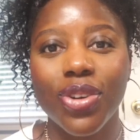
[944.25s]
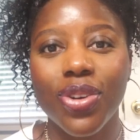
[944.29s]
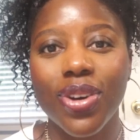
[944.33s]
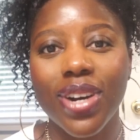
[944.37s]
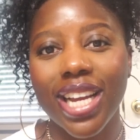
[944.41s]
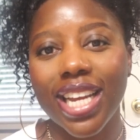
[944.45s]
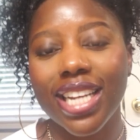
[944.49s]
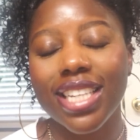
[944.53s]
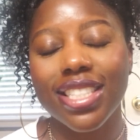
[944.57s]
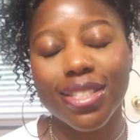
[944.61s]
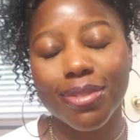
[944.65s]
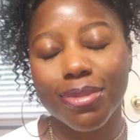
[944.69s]
Go
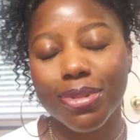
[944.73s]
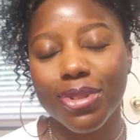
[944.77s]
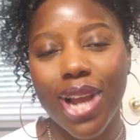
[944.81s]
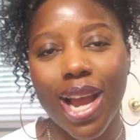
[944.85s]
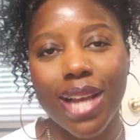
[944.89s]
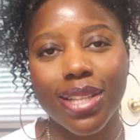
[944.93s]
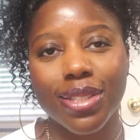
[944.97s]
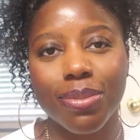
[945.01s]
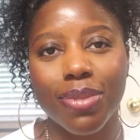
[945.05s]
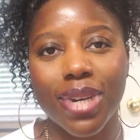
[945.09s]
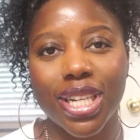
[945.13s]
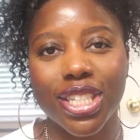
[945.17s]
ahead and
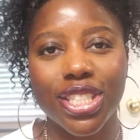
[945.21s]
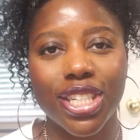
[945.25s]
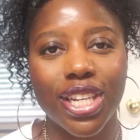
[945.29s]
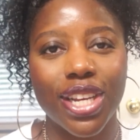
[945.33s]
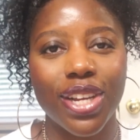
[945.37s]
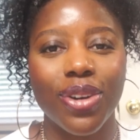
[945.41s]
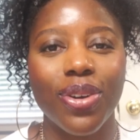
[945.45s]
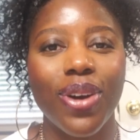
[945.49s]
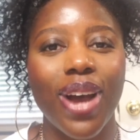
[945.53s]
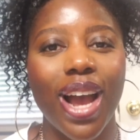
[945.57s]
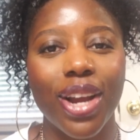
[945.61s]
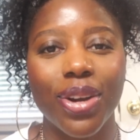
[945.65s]
subscribe to my
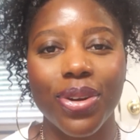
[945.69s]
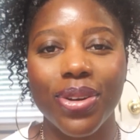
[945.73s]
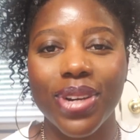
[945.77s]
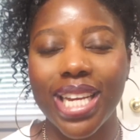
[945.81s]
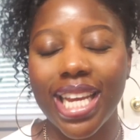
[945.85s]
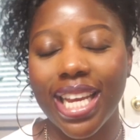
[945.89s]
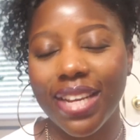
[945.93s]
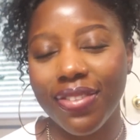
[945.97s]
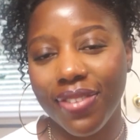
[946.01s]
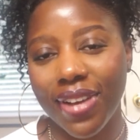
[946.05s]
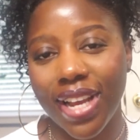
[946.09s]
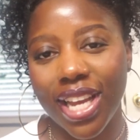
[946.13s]
channel. I
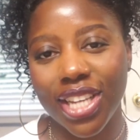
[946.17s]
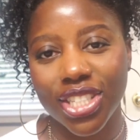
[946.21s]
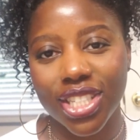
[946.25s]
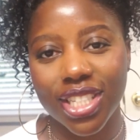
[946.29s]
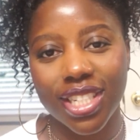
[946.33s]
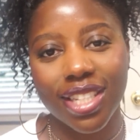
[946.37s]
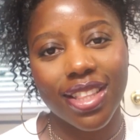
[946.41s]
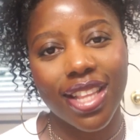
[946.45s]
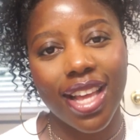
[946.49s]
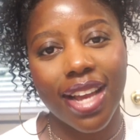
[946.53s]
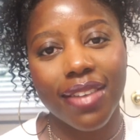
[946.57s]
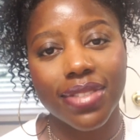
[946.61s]
create
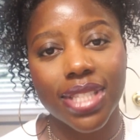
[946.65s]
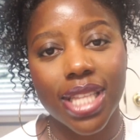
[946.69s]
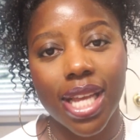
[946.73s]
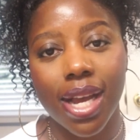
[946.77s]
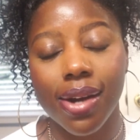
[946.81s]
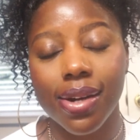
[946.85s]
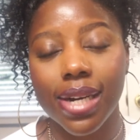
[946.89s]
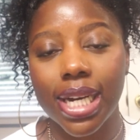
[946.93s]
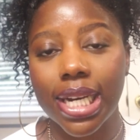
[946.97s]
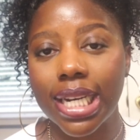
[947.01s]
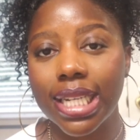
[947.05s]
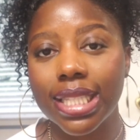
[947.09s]
fashion and
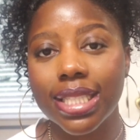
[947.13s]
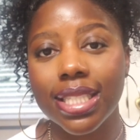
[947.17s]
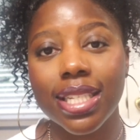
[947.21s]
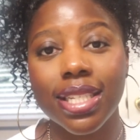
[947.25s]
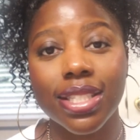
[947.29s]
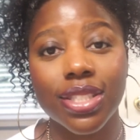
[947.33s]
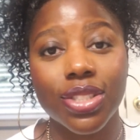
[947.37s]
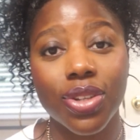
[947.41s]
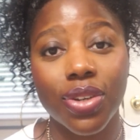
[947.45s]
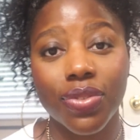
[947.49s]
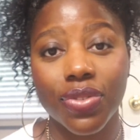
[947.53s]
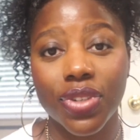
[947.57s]
lifestyle
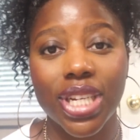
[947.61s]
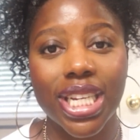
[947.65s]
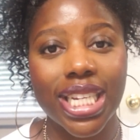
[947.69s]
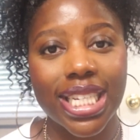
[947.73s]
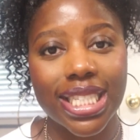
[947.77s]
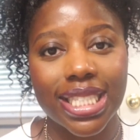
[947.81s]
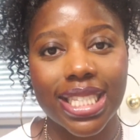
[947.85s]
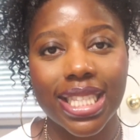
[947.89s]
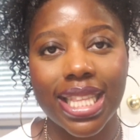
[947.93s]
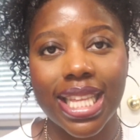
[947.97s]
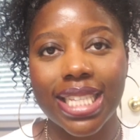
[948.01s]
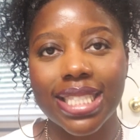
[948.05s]
content, so if you're
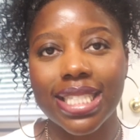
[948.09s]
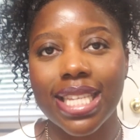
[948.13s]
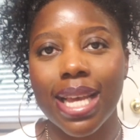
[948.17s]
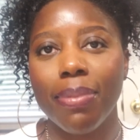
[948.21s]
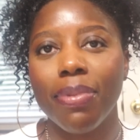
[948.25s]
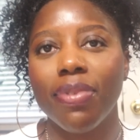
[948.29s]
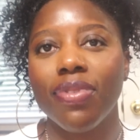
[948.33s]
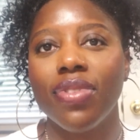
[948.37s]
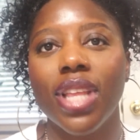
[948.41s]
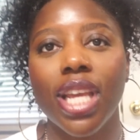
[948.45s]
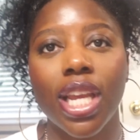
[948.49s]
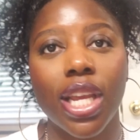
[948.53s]
into that
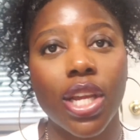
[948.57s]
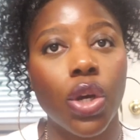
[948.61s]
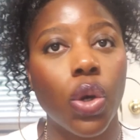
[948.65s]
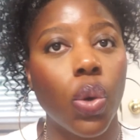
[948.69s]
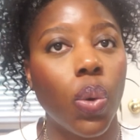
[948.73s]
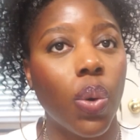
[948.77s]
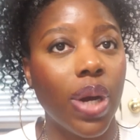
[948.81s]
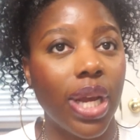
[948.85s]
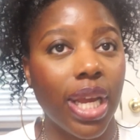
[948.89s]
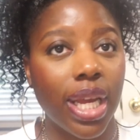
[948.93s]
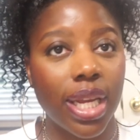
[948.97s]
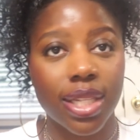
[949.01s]
type of thing,
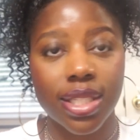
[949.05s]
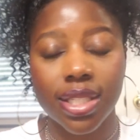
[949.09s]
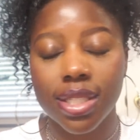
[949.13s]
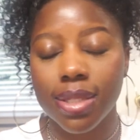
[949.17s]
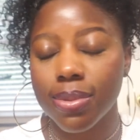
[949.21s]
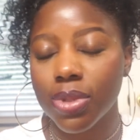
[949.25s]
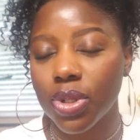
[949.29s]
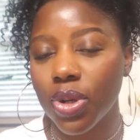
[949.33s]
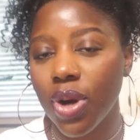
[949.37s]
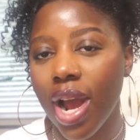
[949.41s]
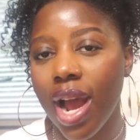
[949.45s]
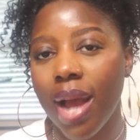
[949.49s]
go ahead and
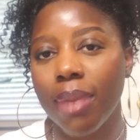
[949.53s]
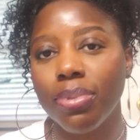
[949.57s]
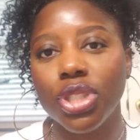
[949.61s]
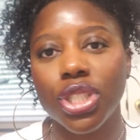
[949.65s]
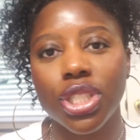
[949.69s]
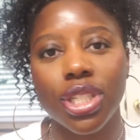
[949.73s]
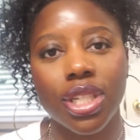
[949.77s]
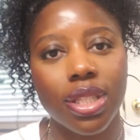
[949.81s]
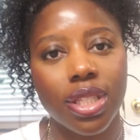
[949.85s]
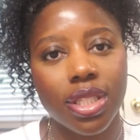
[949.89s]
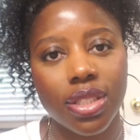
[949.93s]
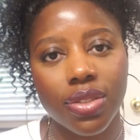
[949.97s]
subscribe.
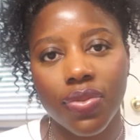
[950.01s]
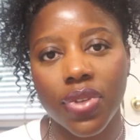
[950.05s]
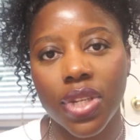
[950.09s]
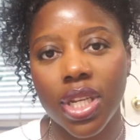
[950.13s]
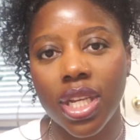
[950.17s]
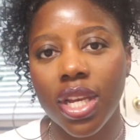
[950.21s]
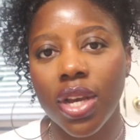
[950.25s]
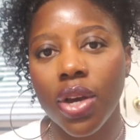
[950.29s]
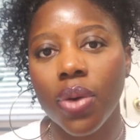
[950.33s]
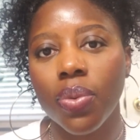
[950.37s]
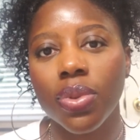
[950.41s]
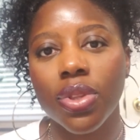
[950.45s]
Share this
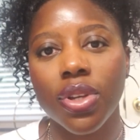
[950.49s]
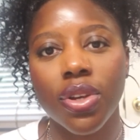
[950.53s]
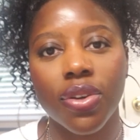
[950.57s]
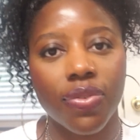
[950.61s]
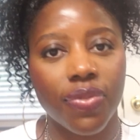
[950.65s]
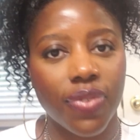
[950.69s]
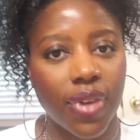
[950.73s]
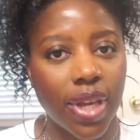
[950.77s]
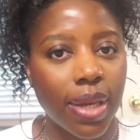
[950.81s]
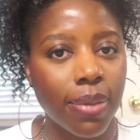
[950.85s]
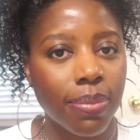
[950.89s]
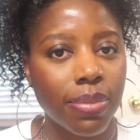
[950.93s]
video with your
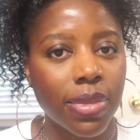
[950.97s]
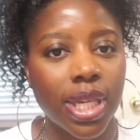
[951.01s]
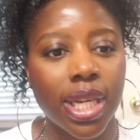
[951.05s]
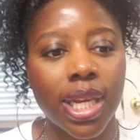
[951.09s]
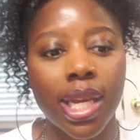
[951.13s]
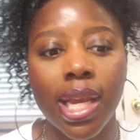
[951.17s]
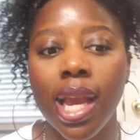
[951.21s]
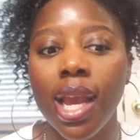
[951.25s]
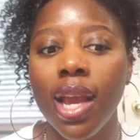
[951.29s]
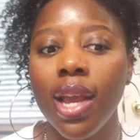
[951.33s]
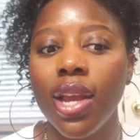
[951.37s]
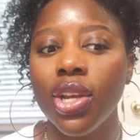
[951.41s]

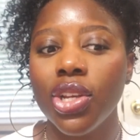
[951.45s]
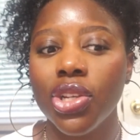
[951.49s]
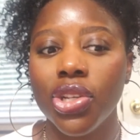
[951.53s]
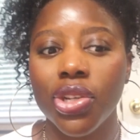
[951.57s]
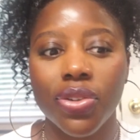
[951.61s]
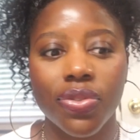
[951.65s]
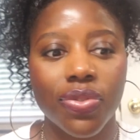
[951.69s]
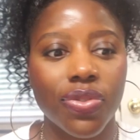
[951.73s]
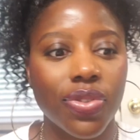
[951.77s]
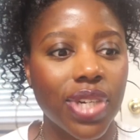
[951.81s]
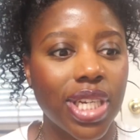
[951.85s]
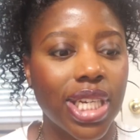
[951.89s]
family,
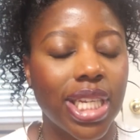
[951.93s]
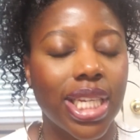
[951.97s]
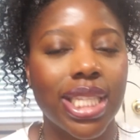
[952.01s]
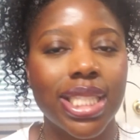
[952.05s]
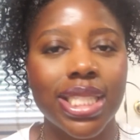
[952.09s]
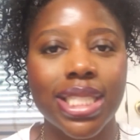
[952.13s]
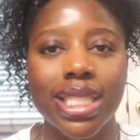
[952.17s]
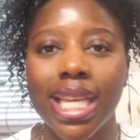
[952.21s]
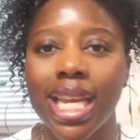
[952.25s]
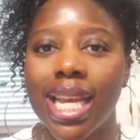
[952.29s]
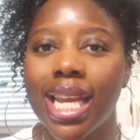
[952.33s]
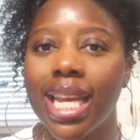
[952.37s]
your
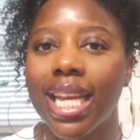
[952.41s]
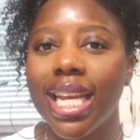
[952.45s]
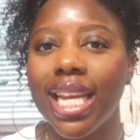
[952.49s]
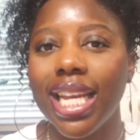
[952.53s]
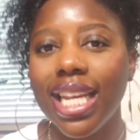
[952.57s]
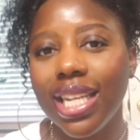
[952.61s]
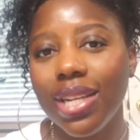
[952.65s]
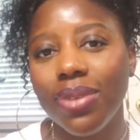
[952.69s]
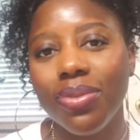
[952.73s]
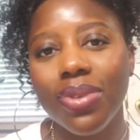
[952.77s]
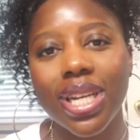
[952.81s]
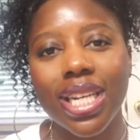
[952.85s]
friends,
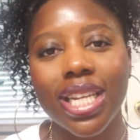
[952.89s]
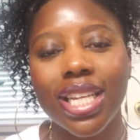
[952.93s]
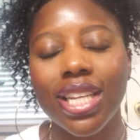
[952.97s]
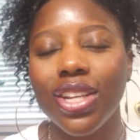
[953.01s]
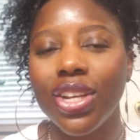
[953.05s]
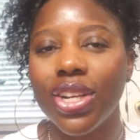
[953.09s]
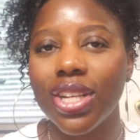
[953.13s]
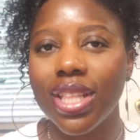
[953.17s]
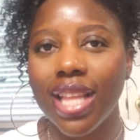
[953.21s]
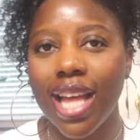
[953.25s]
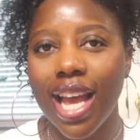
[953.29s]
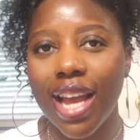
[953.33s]
anyone in
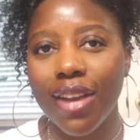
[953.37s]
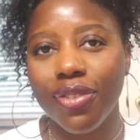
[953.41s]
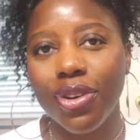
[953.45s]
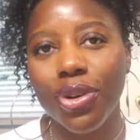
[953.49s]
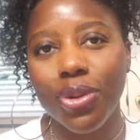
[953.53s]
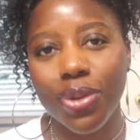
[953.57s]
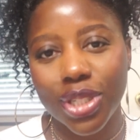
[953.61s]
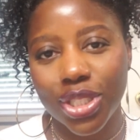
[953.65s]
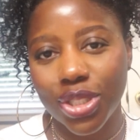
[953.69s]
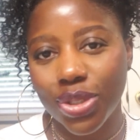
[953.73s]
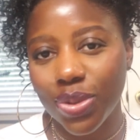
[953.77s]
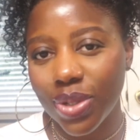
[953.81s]
your life
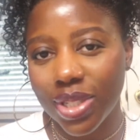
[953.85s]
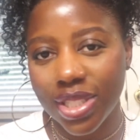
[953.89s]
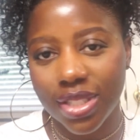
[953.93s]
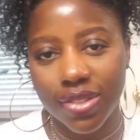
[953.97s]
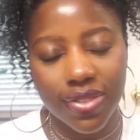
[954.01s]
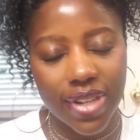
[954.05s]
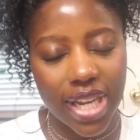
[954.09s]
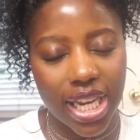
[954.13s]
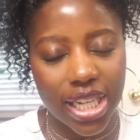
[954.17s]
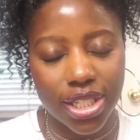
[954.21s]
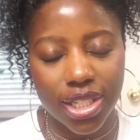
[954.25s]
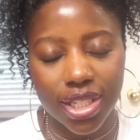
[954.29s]
who enjoys
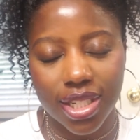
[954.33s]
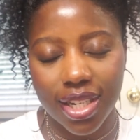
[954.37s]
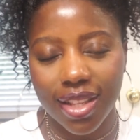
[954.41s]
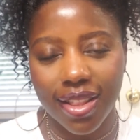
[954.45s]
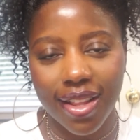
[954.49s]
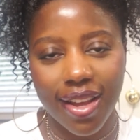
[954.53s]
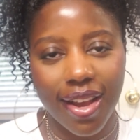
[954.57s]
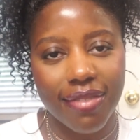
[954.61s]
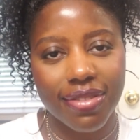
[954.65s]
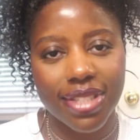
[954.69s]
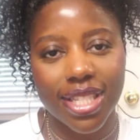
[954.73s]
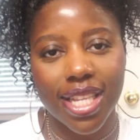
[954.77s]
fashion and
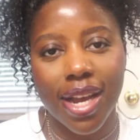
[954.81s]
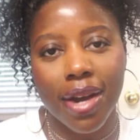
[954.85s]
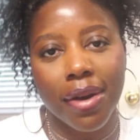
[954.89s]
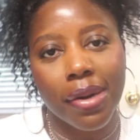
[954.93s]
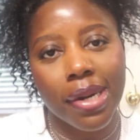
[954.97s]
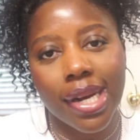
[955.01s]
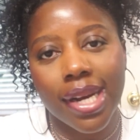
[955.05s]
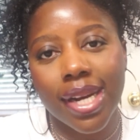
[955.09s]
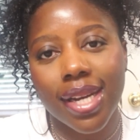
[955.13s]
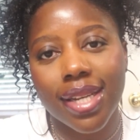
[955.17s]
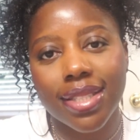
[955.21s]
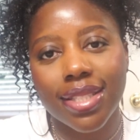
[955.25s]

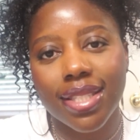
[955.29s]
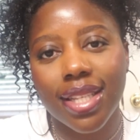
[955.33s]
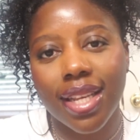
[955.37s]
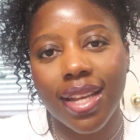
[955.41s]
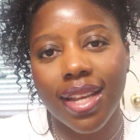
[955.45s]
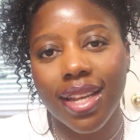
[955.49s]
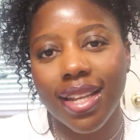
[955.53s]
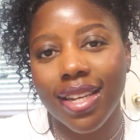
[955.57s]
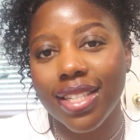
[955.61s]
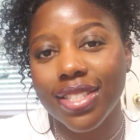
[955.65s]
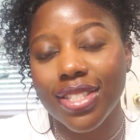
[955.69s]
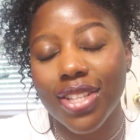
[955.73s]
lifestyle
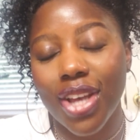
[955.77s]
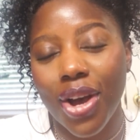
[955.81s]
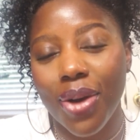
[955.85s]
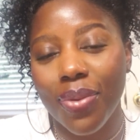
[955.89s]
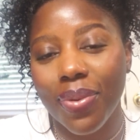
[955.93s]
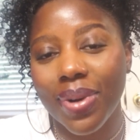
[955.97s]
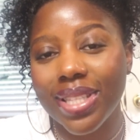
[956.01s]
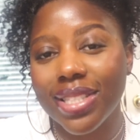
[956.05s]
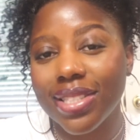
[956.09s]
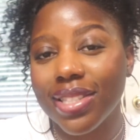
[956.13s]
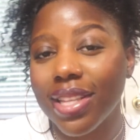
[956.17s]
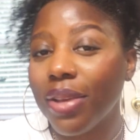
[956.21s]
content. And as
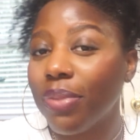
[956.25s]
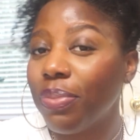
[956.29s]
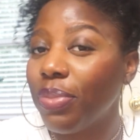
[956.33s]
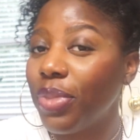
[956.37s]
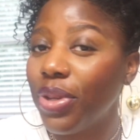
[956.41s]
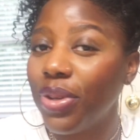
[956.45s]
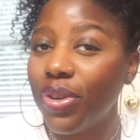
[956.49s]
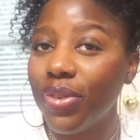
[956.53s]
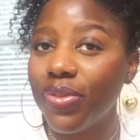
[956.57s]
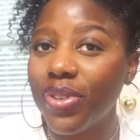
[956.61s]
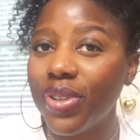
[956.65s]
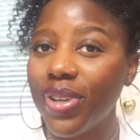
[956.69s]
always, stay
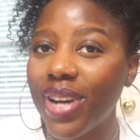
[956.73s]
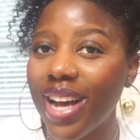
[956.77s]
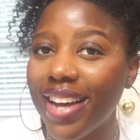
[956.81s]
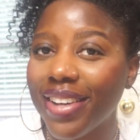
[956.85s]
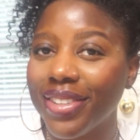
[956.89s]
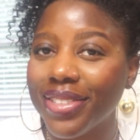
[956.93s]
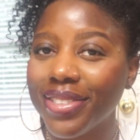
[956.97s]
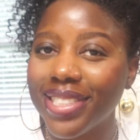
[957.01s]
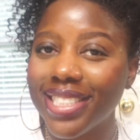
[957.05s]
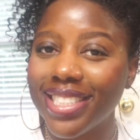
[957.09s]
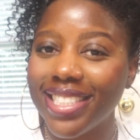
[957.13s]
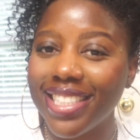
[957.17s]
beautiful.
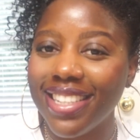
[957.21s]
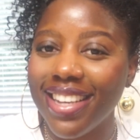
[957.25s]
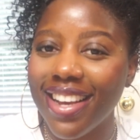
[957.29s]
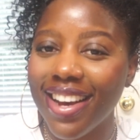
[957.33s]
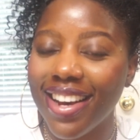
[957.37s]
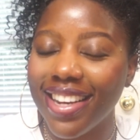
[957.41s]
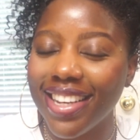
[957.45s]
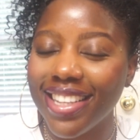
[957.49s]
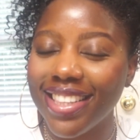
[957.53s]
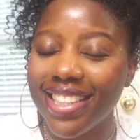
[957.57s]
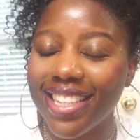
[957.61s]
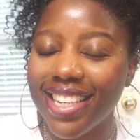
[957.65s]
I will see
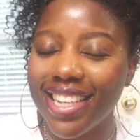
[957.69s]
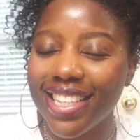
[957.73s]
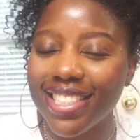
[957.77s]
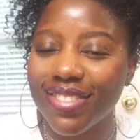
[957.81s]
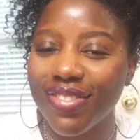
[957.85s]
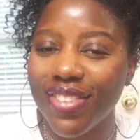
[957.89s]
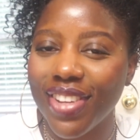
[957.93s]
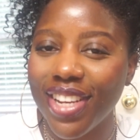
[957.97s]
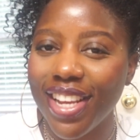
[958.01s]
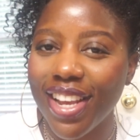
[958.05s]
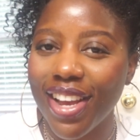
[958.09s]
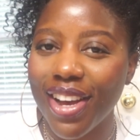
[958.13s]
y'all in the
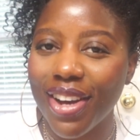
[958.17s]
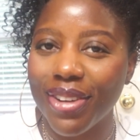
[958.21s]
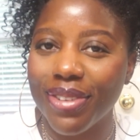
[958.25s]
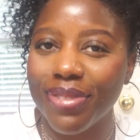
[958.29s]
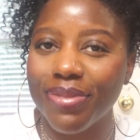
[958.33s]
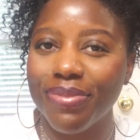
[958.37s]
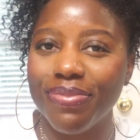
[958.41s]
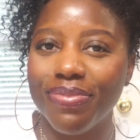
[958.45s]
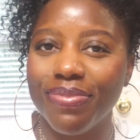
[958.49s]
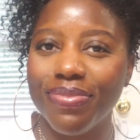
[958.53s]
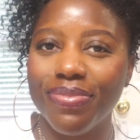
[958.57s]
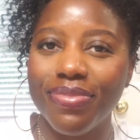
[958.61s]
next video.
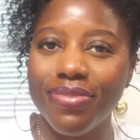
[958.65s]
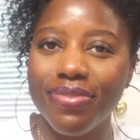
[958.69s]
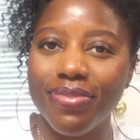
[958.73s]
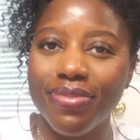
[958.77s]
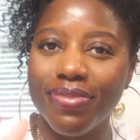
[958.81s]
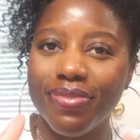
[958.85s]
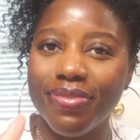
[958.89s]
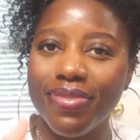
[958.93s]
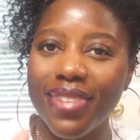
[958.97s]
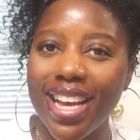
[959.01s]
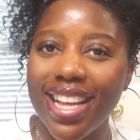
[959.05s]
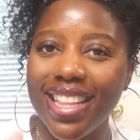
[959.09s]

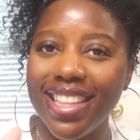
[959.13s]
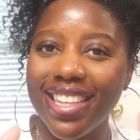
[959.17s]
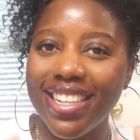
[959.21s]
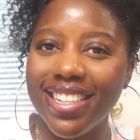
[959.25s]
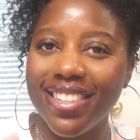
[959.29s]
Bye,